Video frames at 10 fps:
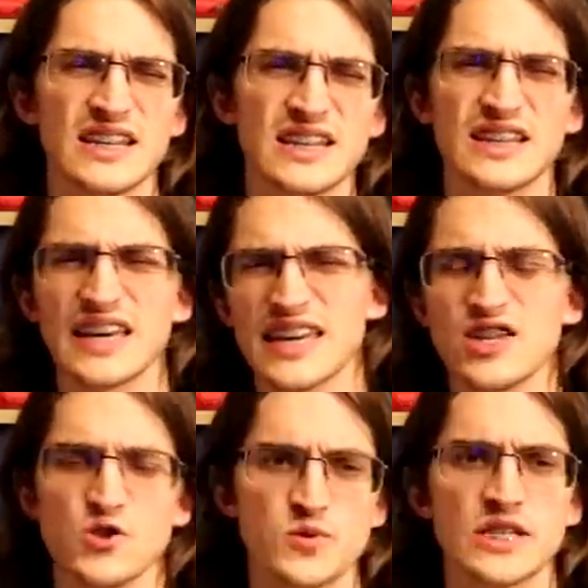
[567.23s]
like, it
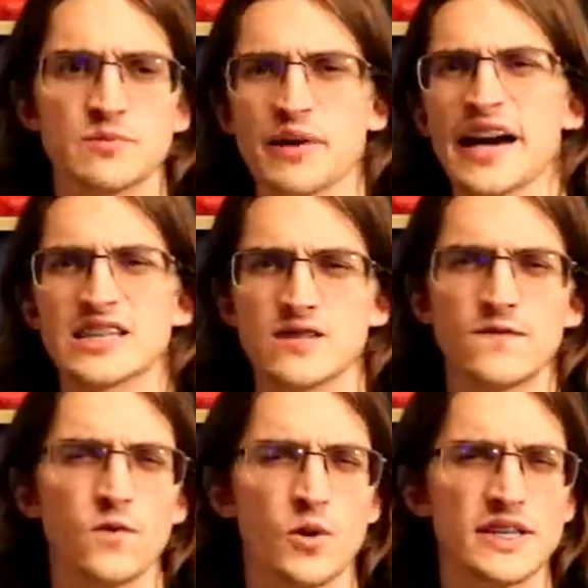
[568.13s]
uses passive
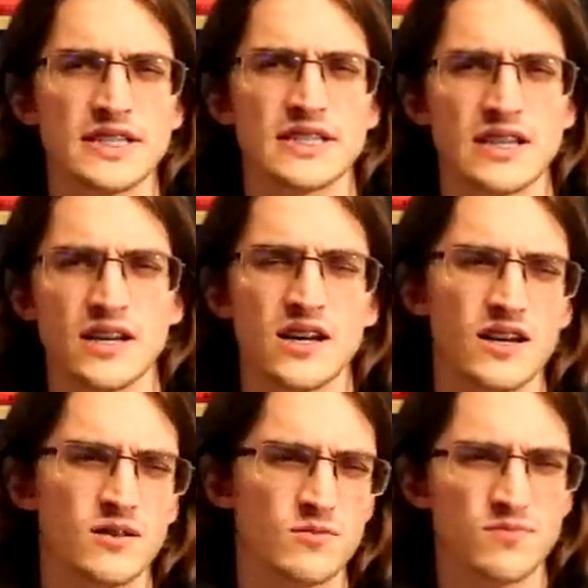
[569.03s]
voice
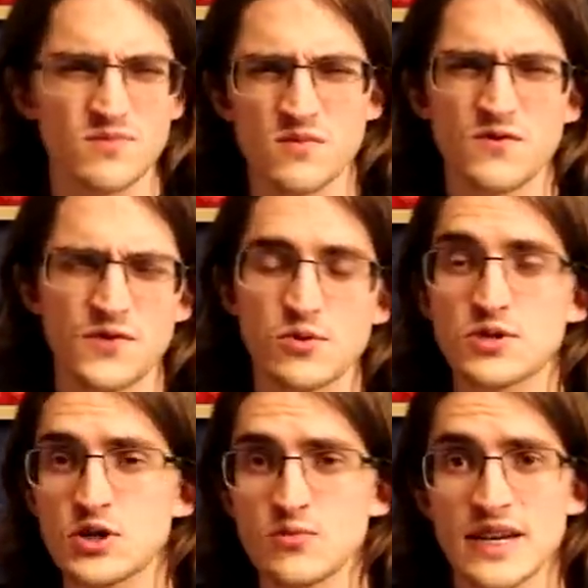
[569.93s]
a few
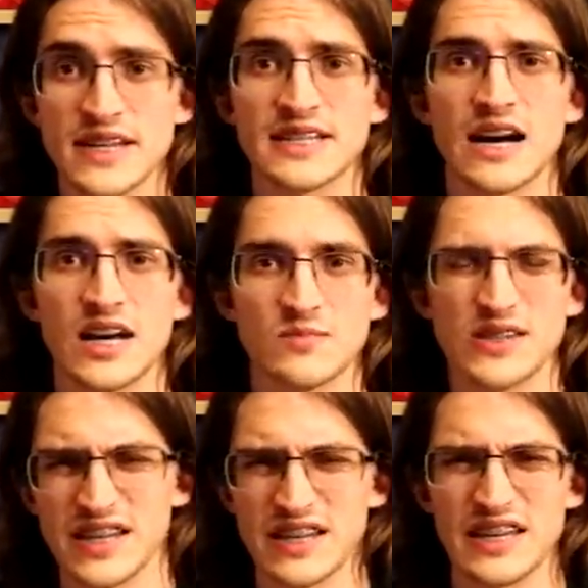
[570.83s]
too many times,
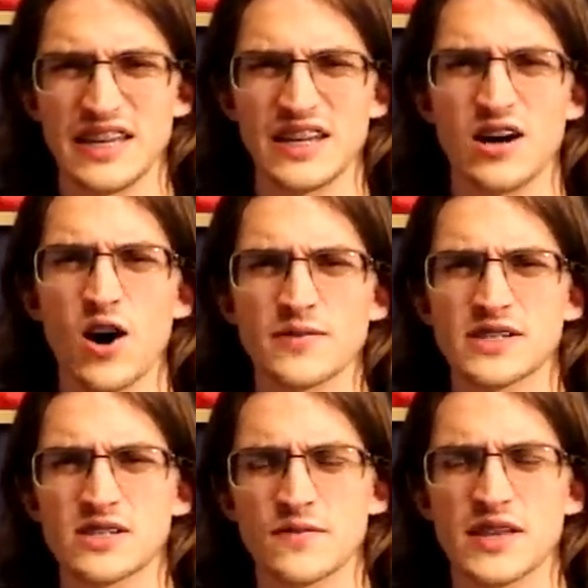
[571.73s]
like, it often
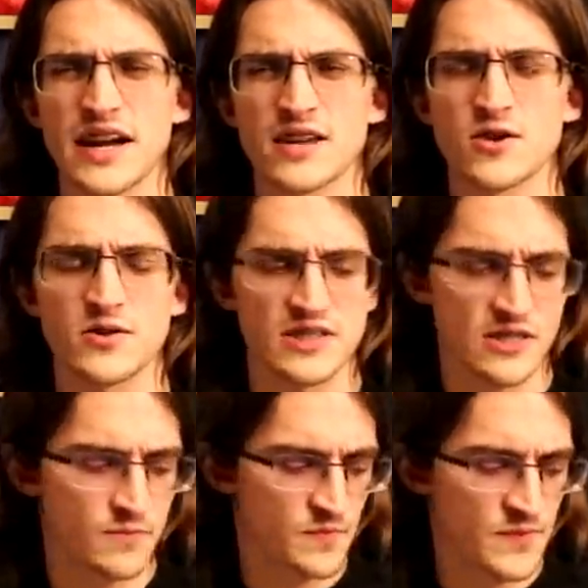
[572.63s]
enough that I noticed
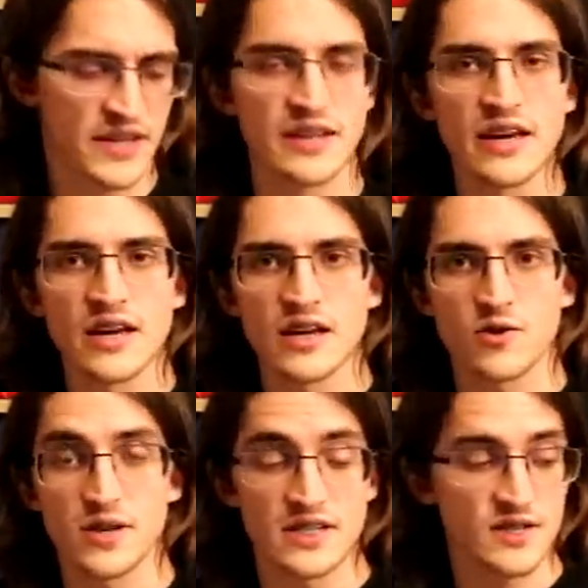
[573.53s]
it. And
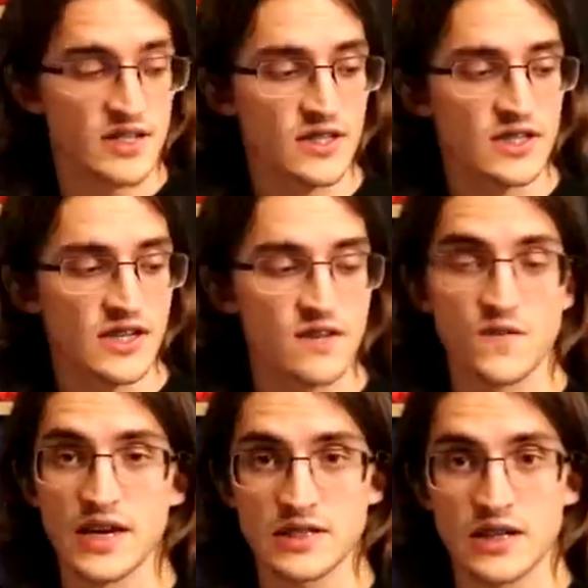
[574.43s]
granted, this is an
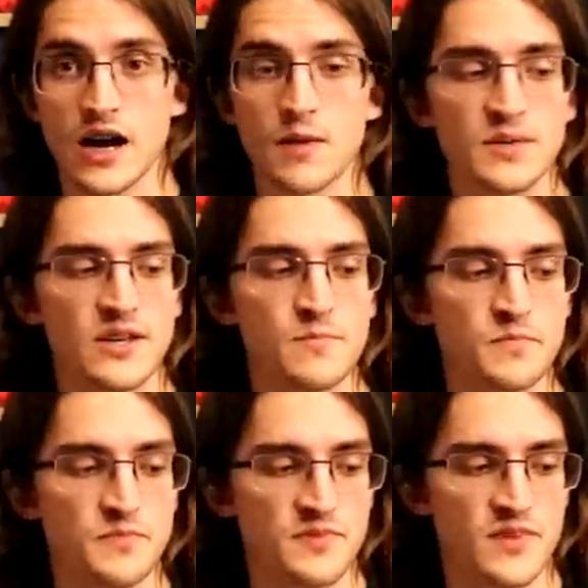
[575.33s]
advanced copy,
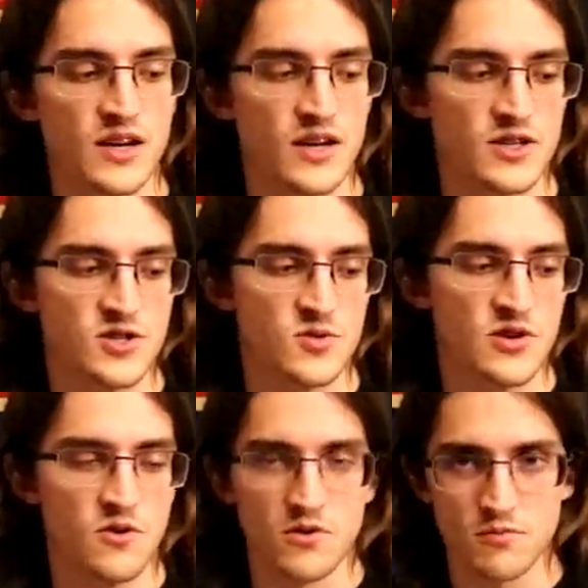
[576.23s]
so
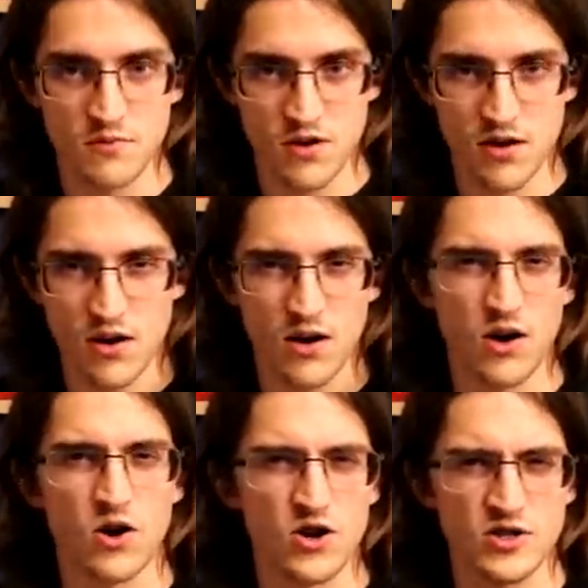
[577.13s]
there
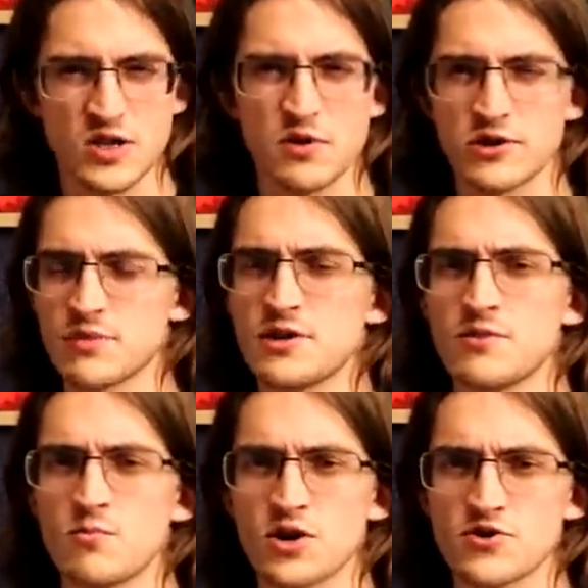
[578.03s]
are supposed to be
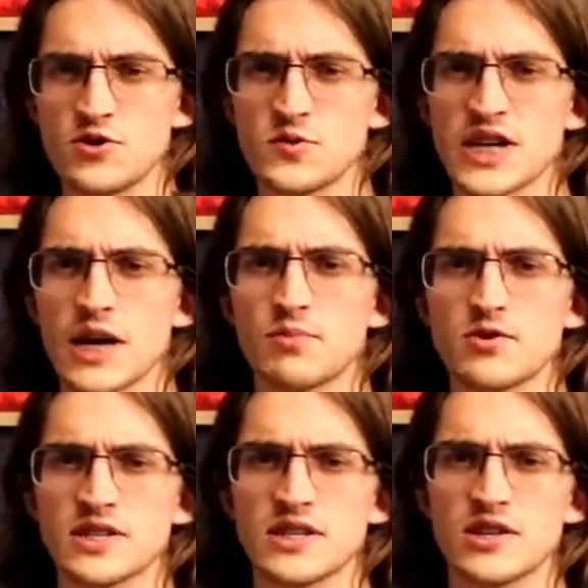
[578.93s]
one or two
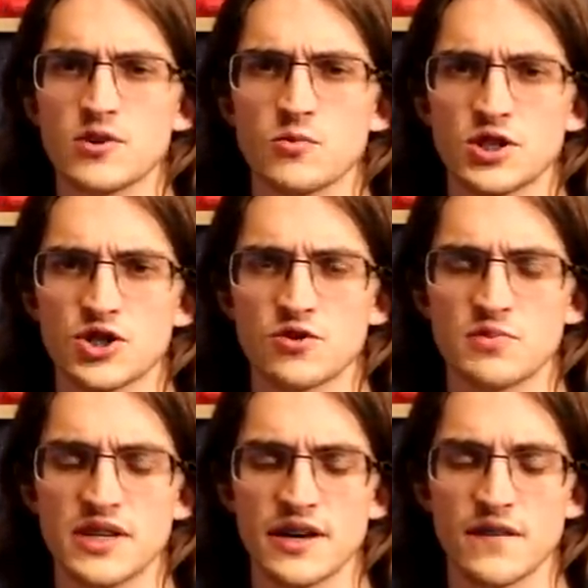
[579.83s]
typos in here, which should
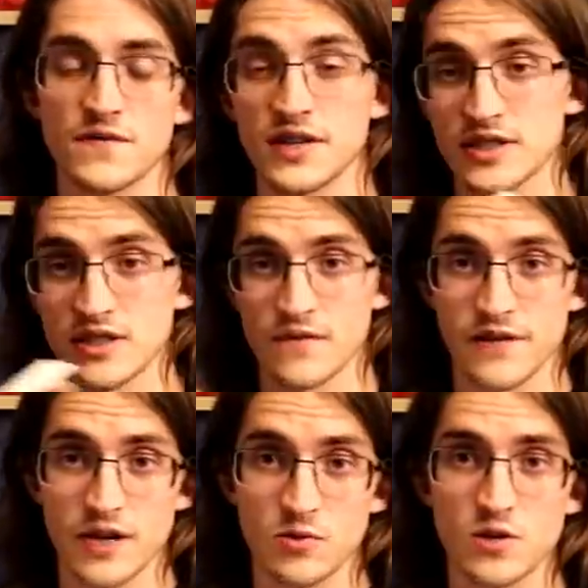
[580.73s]
be fixed in the
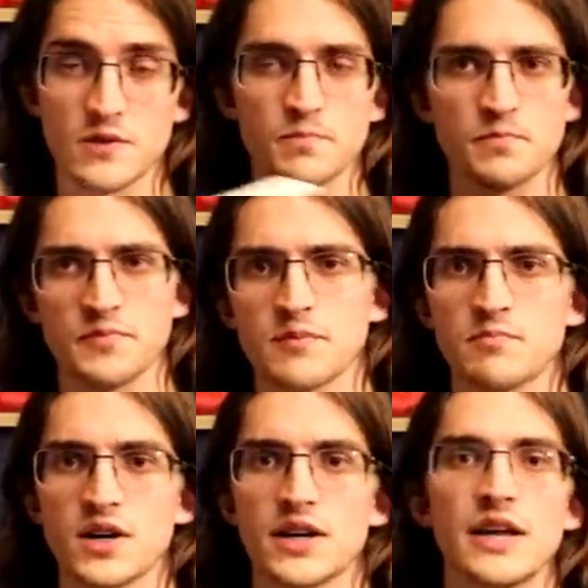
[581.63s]
final one.
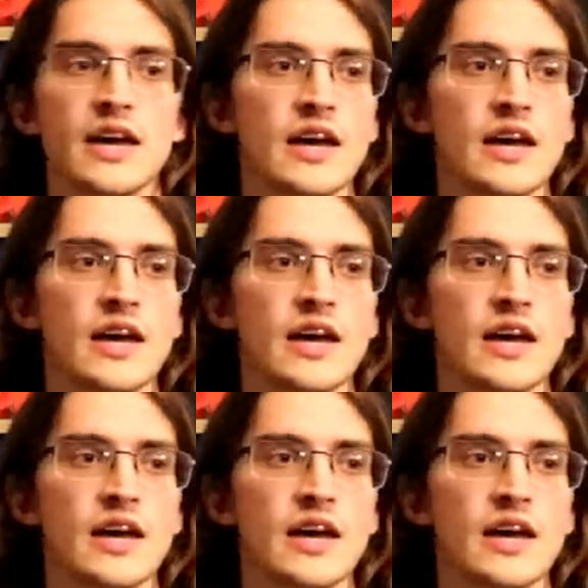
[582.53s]
But